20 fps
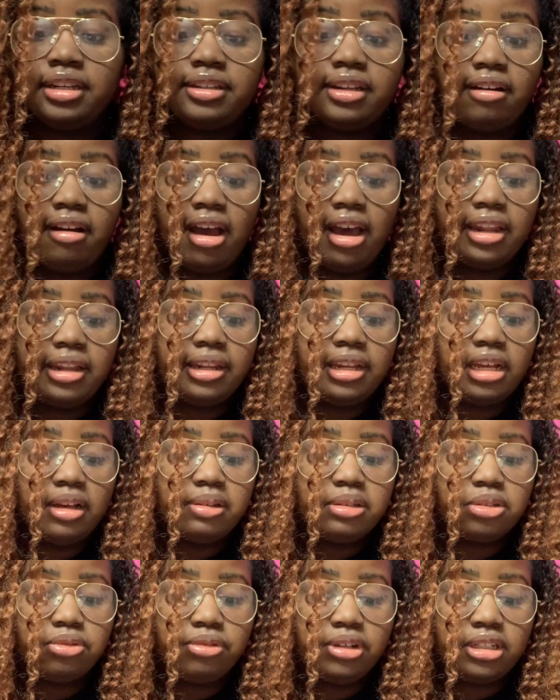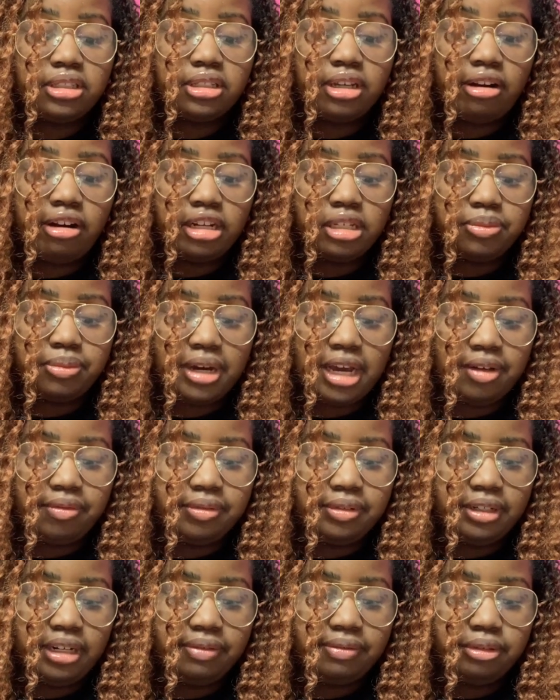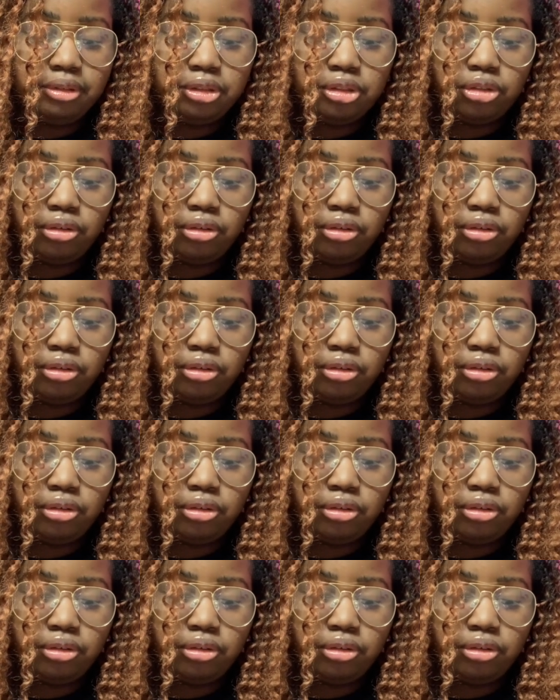Now I love sweet tarts, but I've never